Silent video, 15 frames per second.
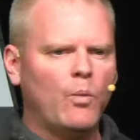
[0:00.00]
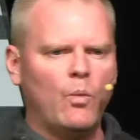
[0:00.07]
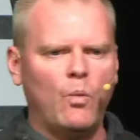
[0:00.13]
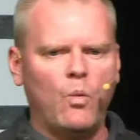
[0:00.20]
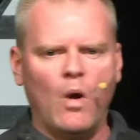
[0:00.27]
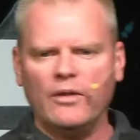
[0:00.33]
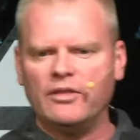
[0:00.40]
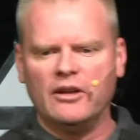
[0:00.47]

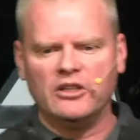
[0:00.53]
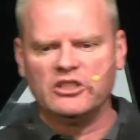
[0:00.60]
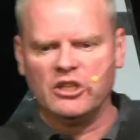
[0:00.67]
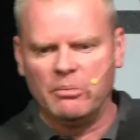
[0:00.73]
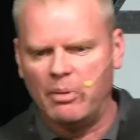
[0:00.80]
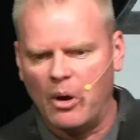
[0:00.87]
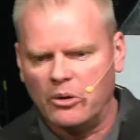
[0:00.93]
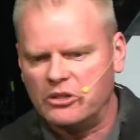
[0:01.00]
what they're
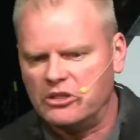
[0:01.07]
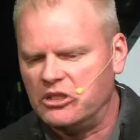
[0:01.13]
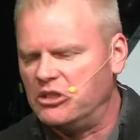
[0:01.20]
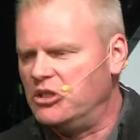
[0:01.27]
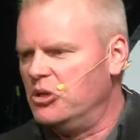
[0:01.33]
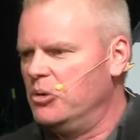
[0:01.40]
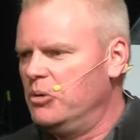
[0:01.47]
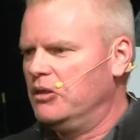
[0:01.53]
supposed to
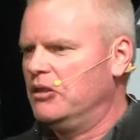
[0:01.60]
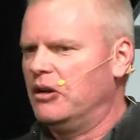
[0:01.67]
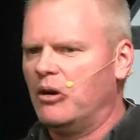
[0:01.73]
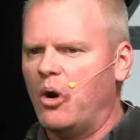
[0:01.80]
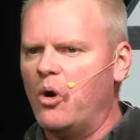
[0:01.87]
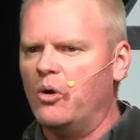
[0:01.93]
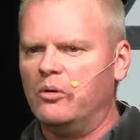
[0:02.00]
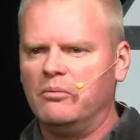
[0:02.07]
do with their
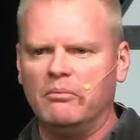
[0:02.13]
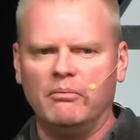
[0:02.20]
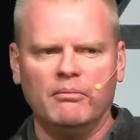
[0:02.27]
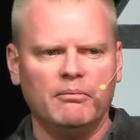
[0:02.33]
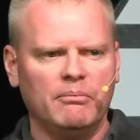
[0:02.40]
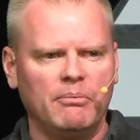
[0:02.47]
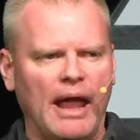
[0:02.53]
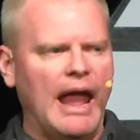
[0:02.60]
own
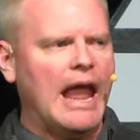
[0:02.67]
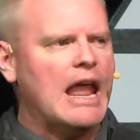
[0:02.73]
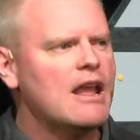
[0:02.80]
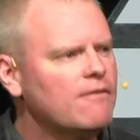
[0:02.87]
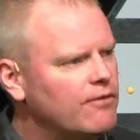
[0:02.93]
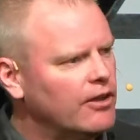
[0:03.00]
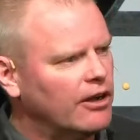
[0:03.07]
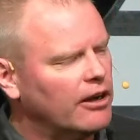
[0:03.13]

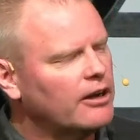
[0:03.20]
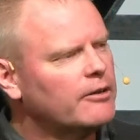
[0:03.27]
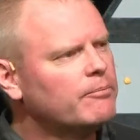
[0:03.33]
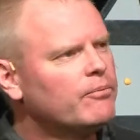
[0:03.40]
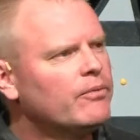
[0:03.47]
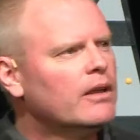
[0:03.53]
behavior.